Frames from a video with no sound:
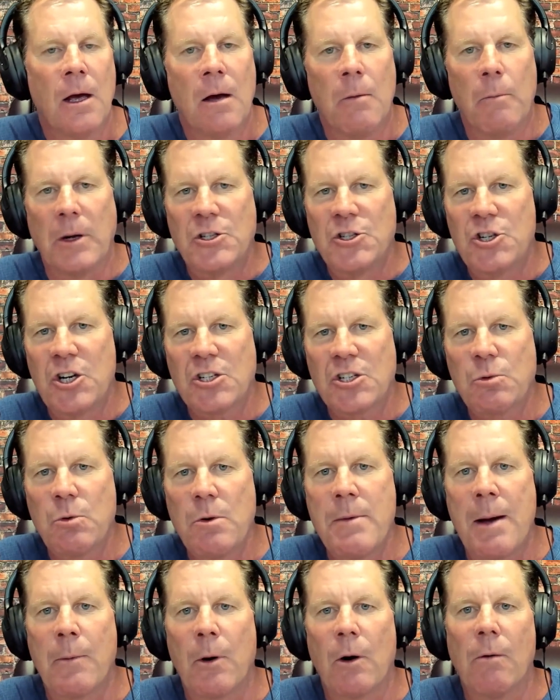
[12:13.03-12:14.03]
But just
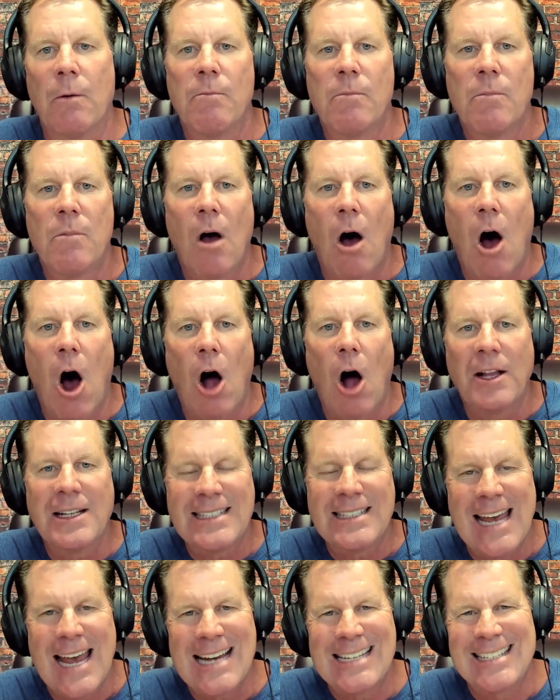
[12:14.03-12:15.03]
remember, all
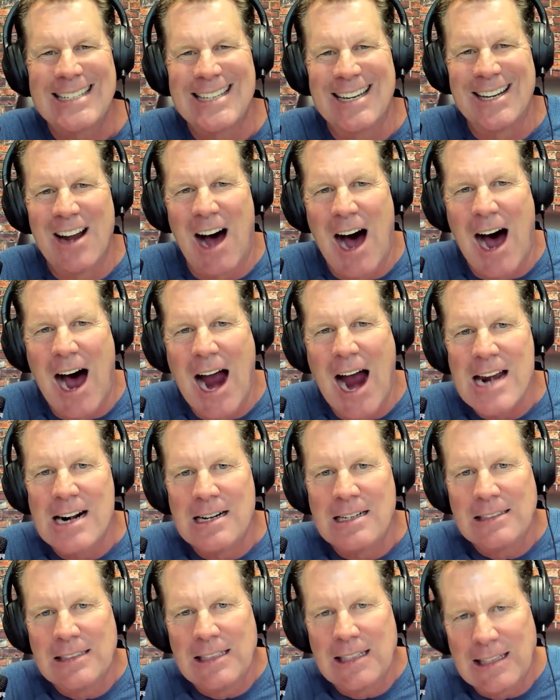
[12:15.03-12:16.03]
it takes is an
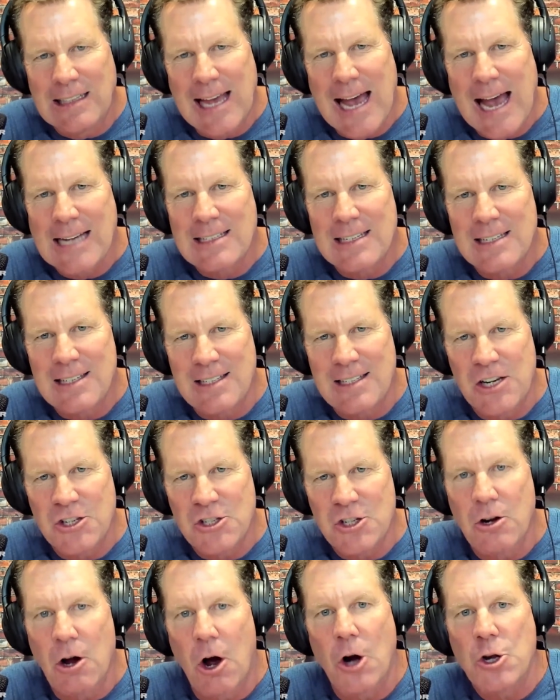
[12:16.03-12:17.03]
ironclad
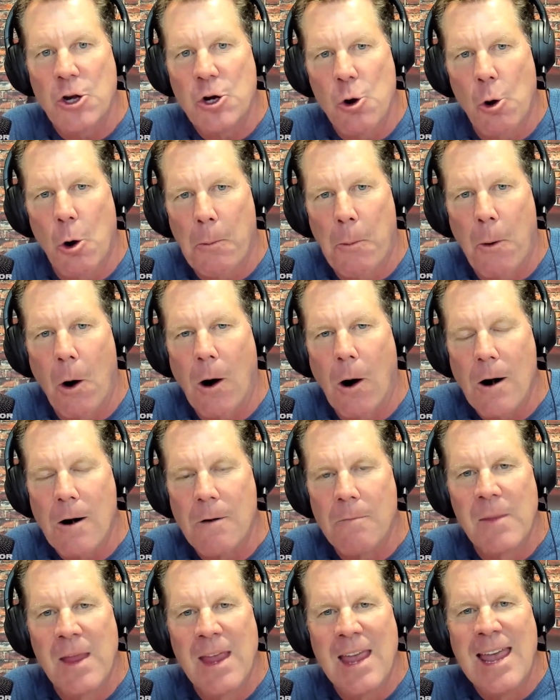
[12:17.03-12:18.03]
decision on your
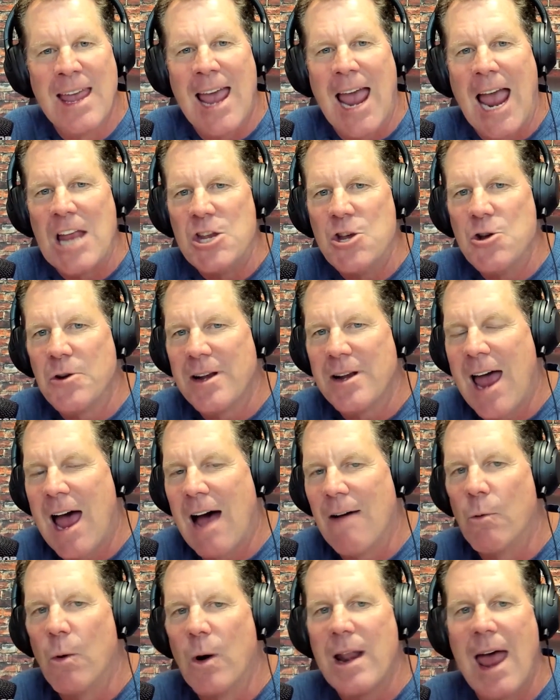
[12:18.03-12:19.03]
part, and you can
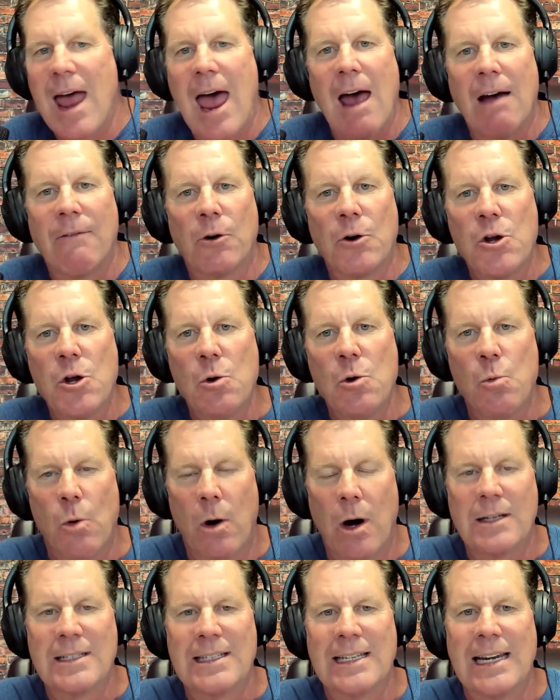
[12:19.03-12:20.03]
have whatever you
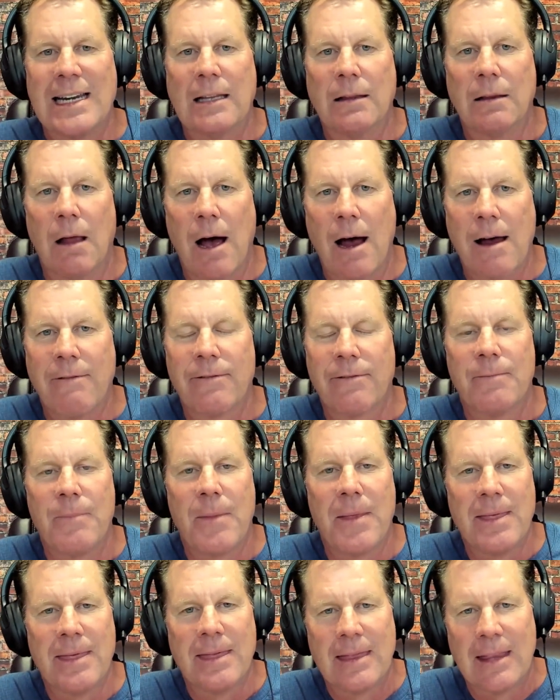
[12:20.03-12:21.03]
want in life.
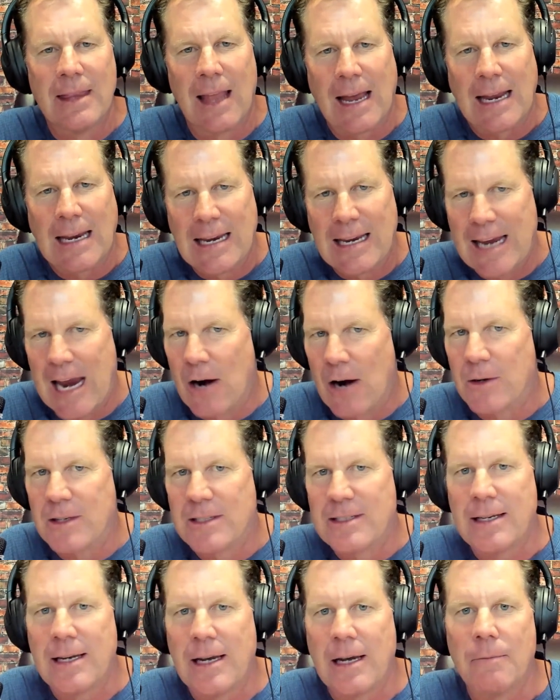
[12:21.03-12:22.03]

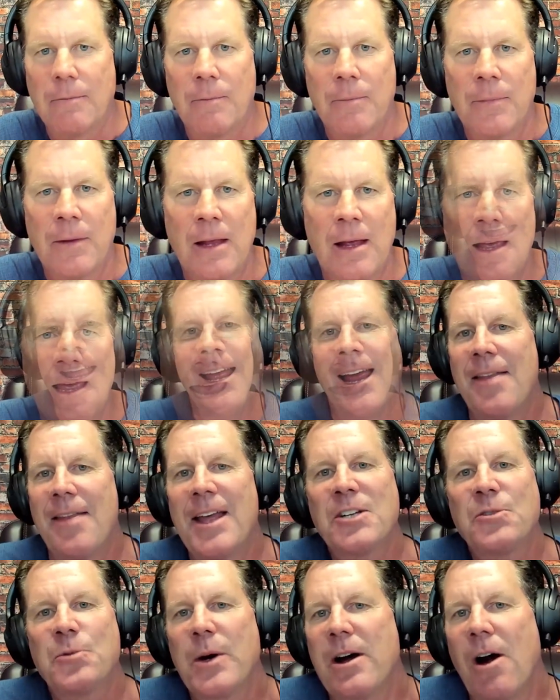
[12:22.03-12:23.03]
Guarantee it. And
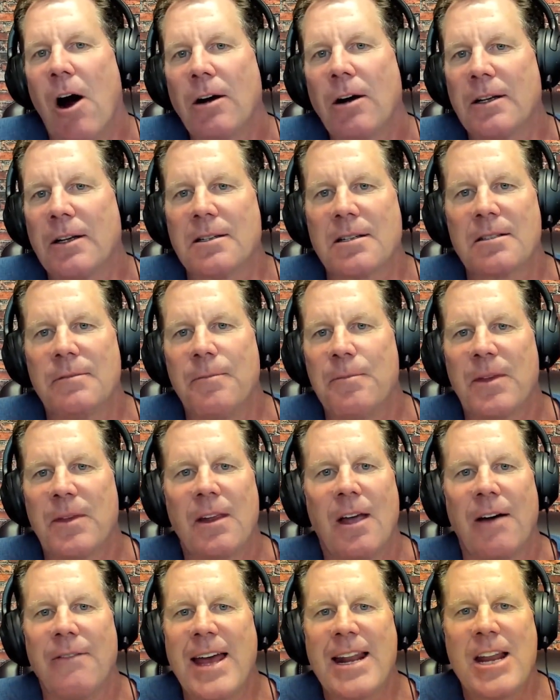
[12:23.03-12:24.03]
that's regardless
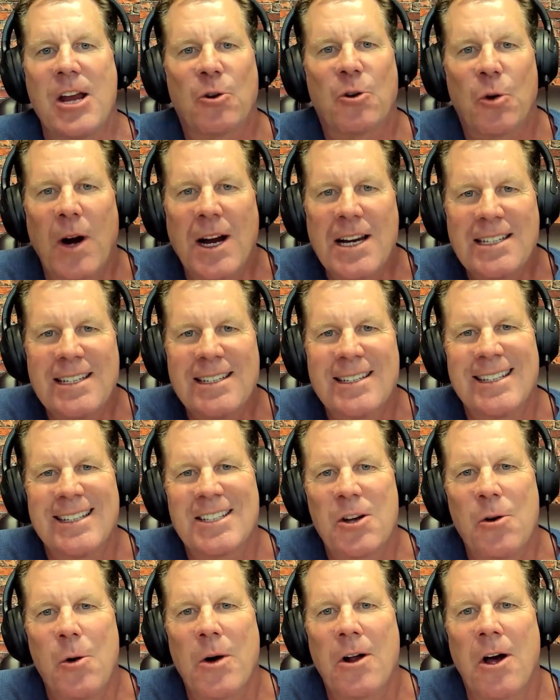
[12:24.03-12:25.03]
of any crisis
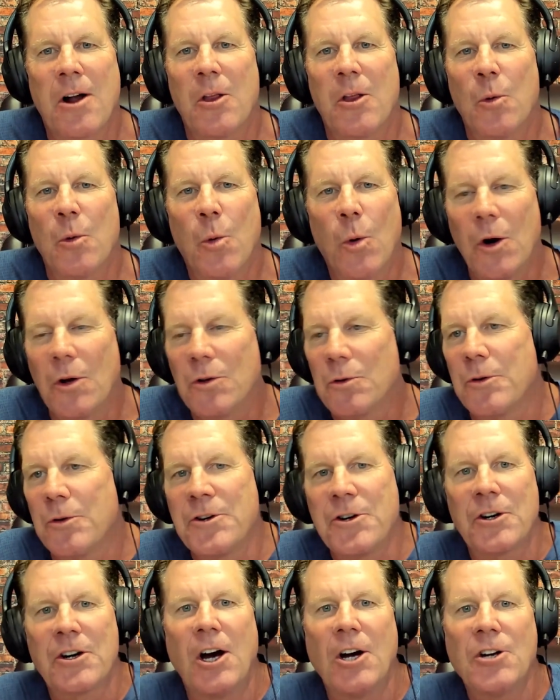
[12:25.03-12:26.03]
that's going on in the world or
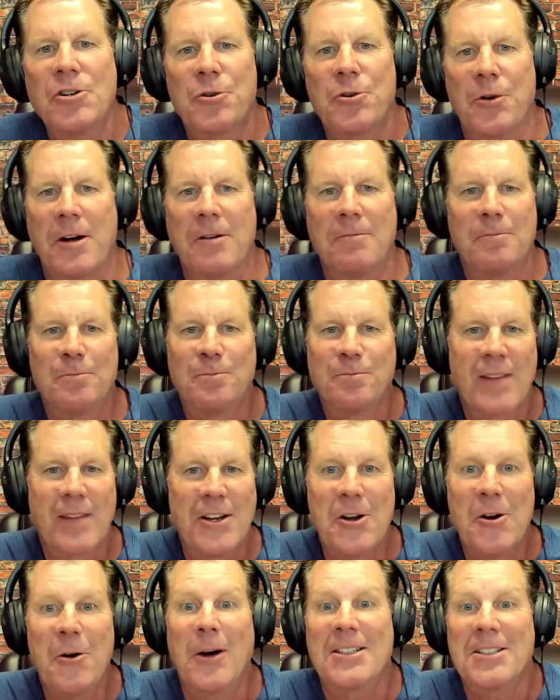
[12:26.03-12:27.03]
in your country.
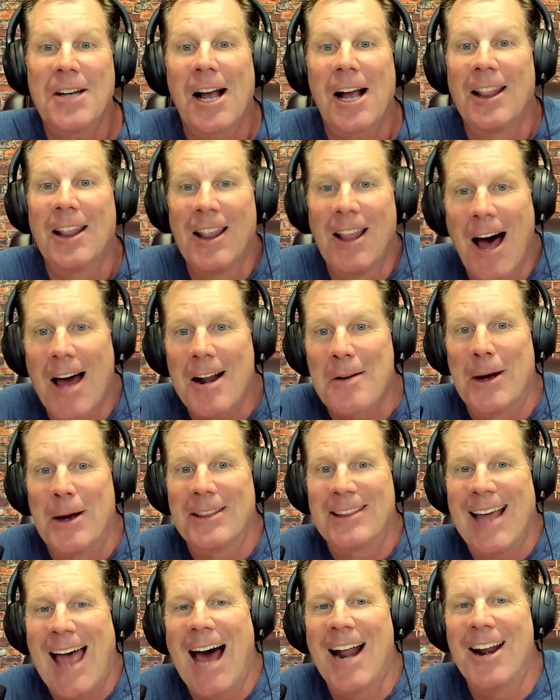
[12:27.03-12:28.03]
And you know, I talk a lot
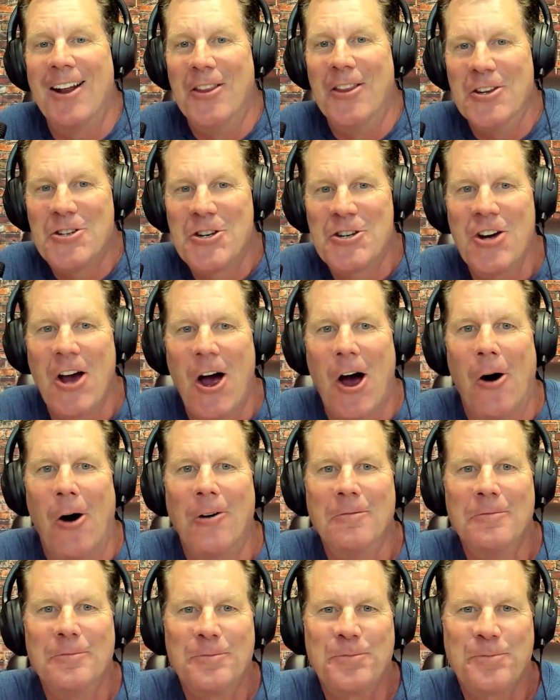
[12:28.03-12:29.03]
about that on the
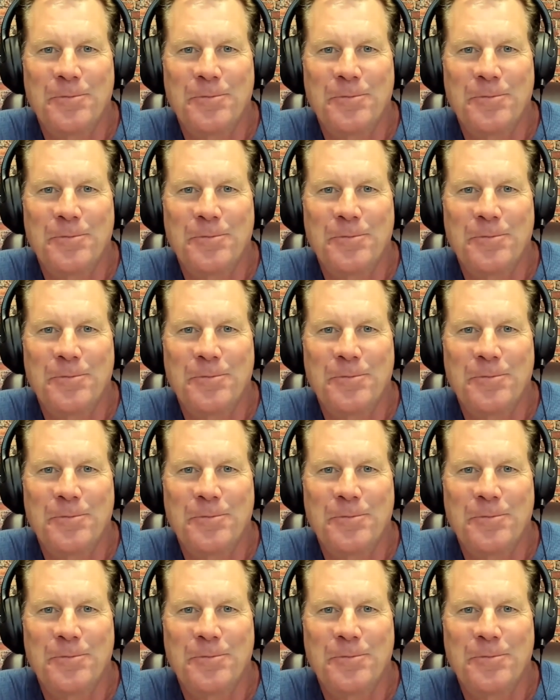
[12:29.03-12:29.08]
show.